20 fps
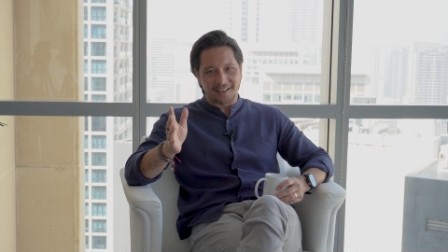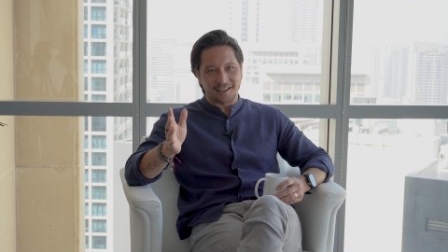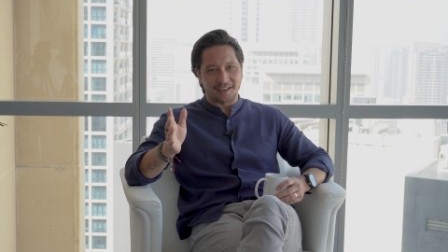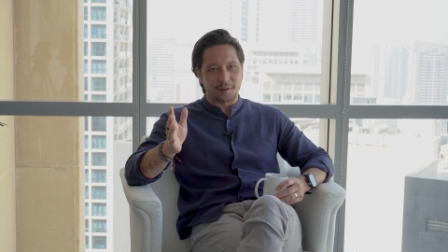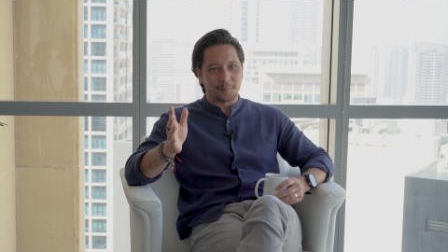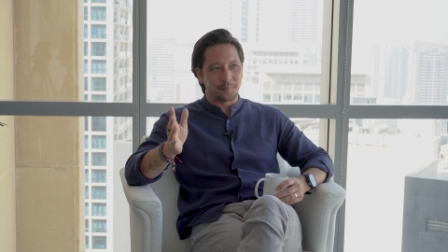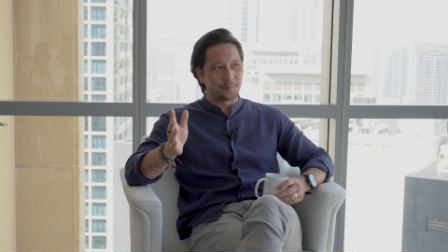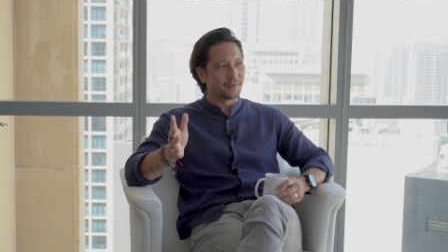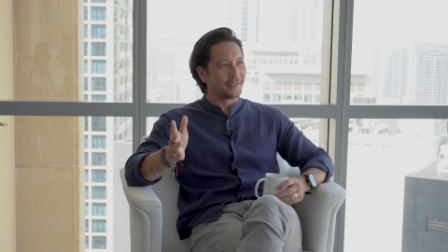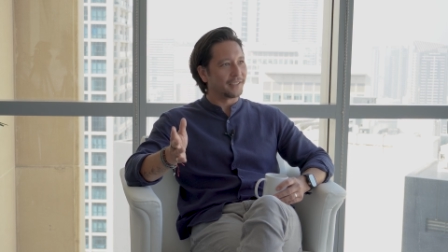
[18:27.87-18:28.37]

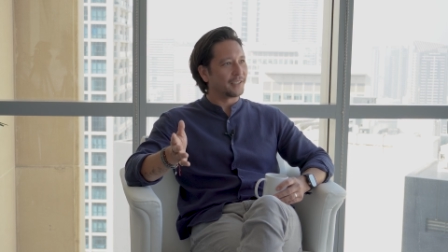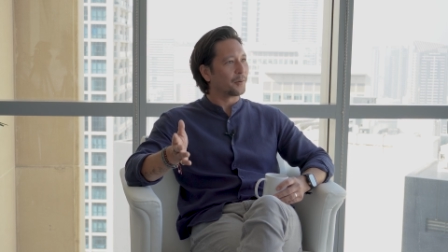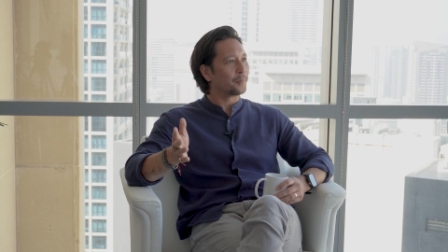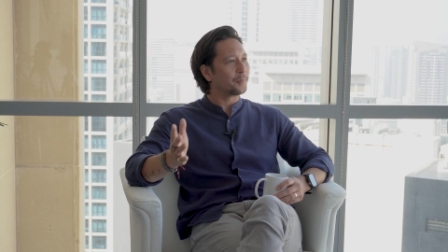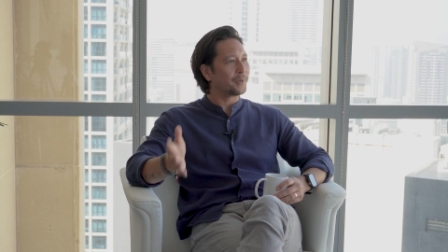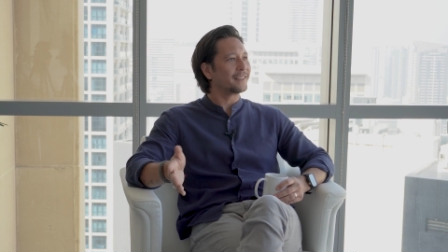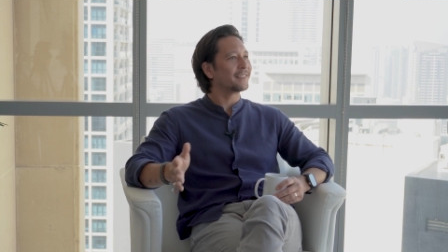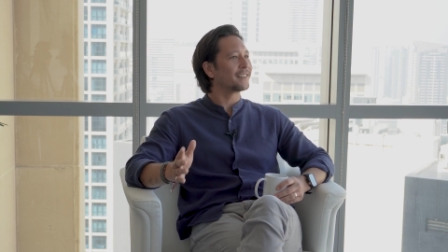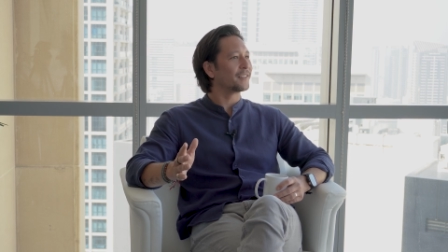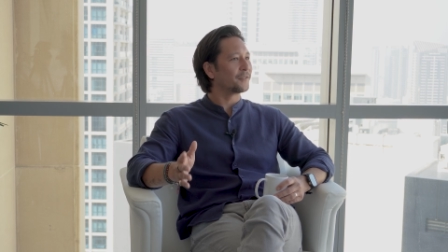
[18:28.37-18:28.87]
a you know
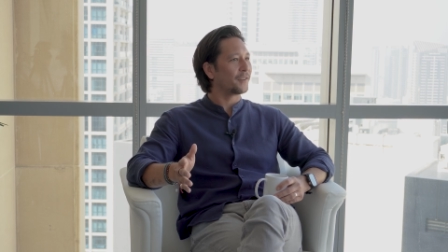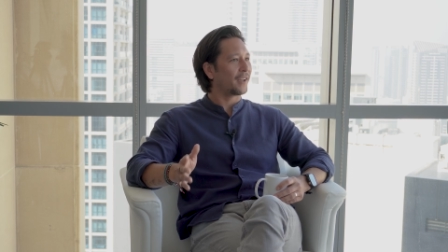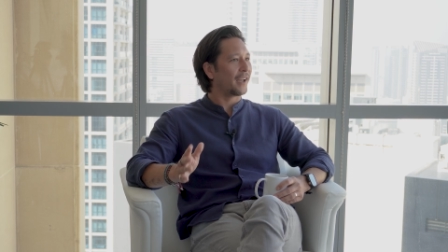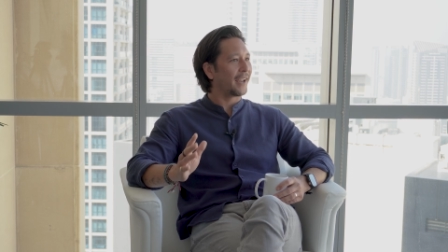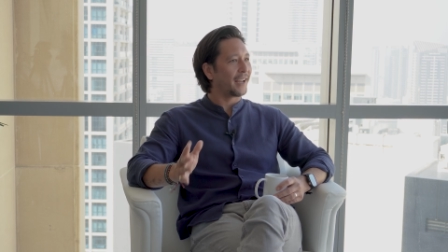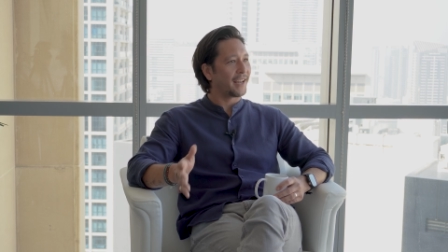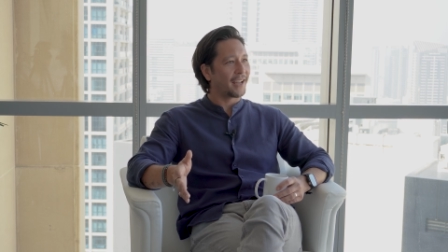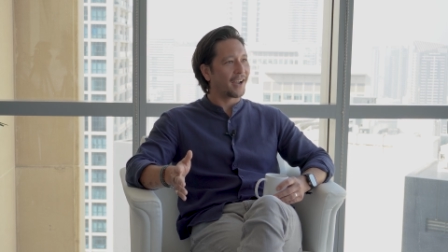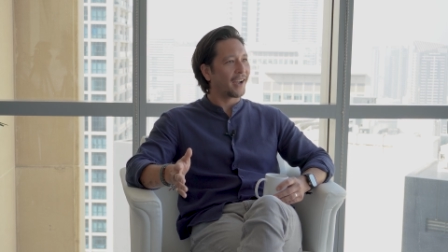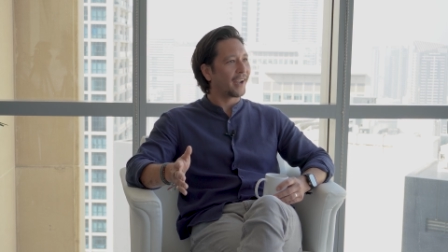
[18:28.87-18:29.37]
piece of
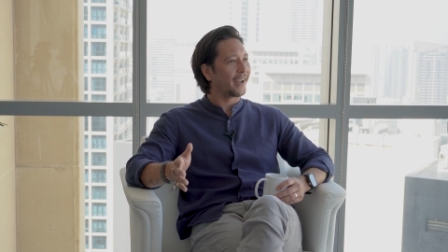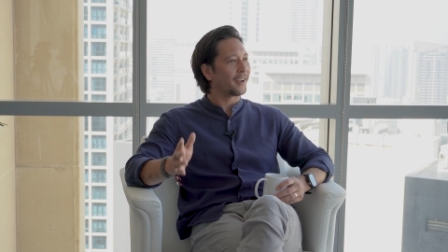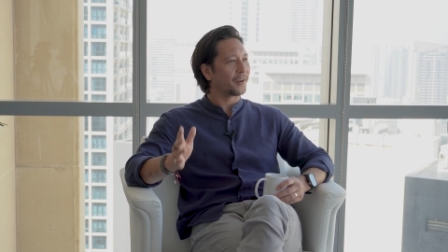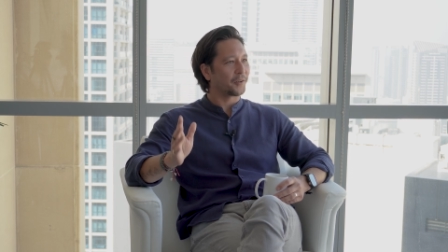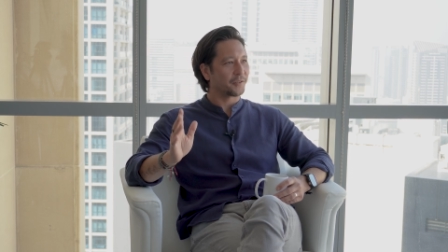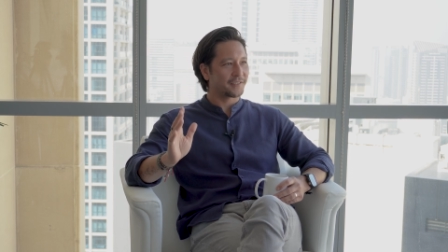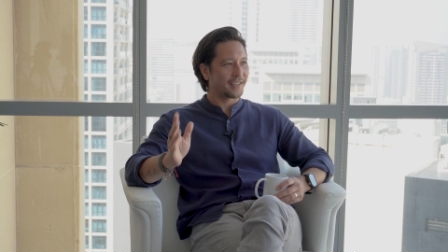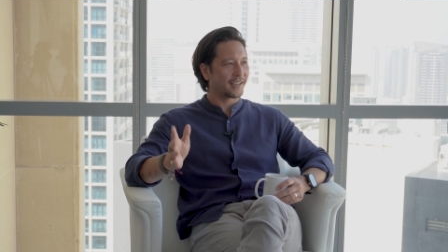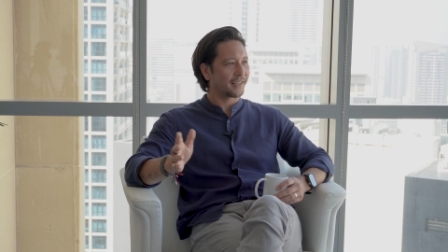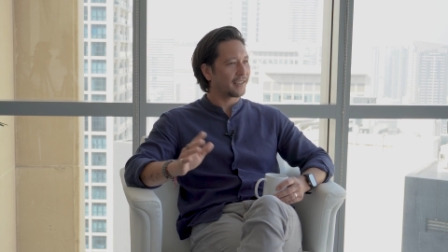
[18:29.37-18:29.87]
AI
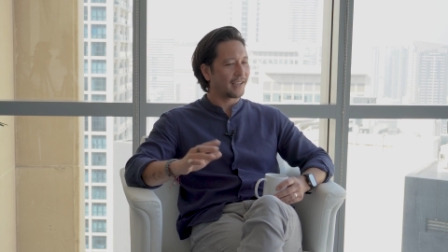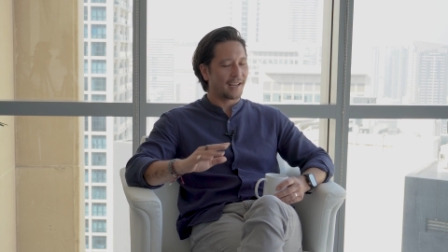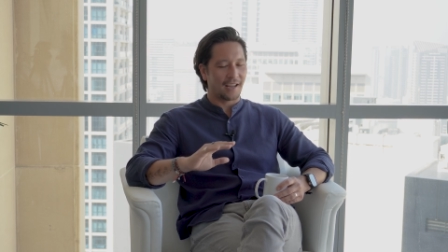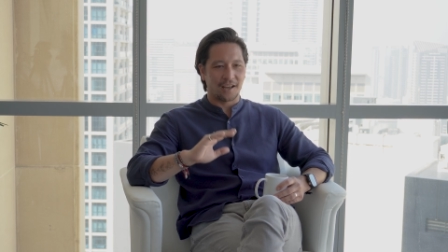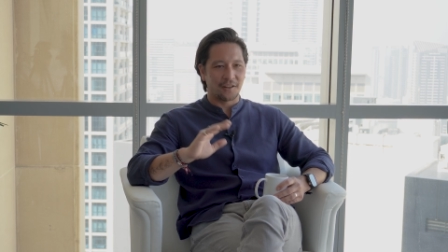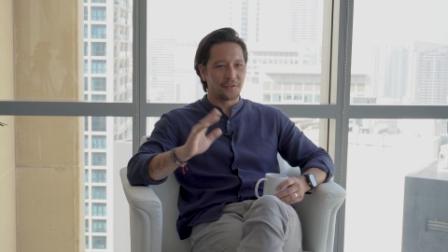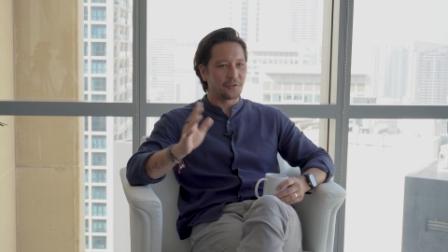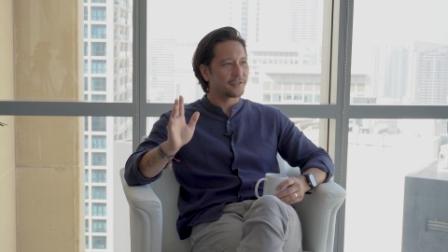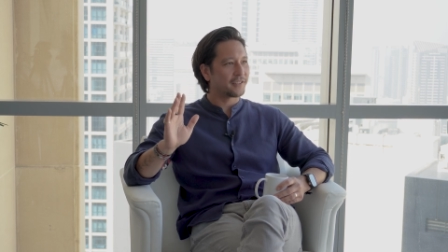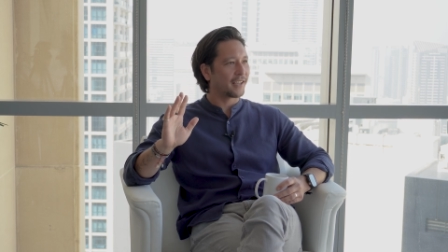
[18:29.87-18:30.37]
or tech,
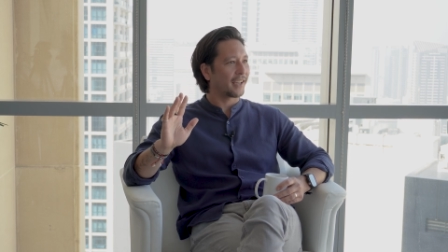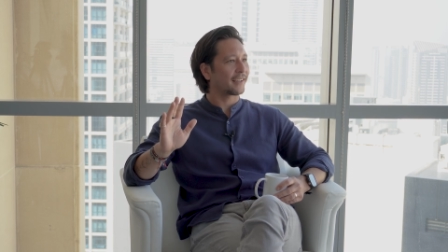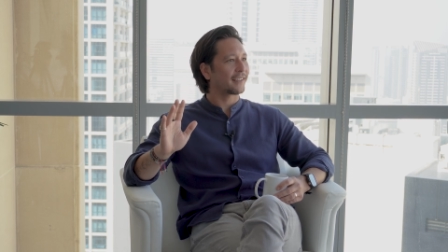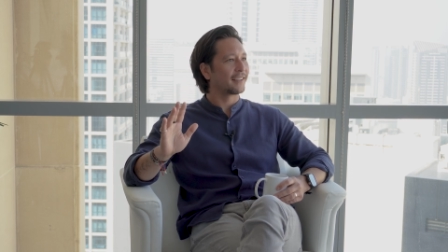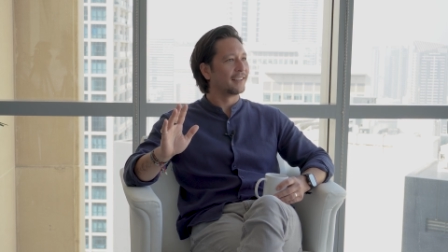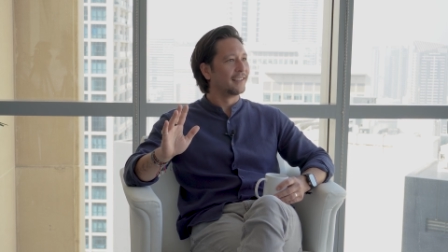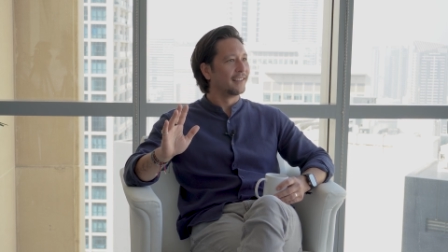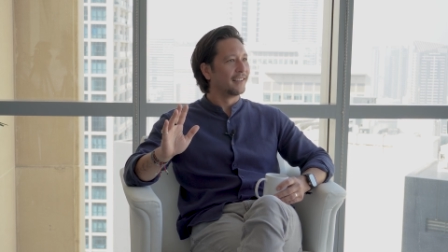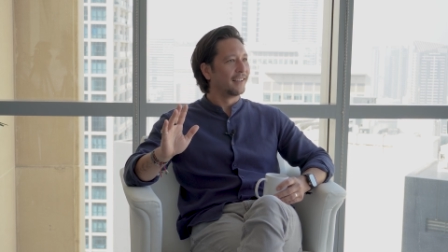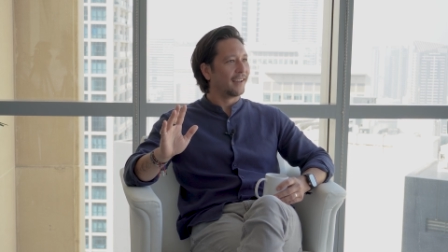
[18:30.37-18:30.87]
other tech.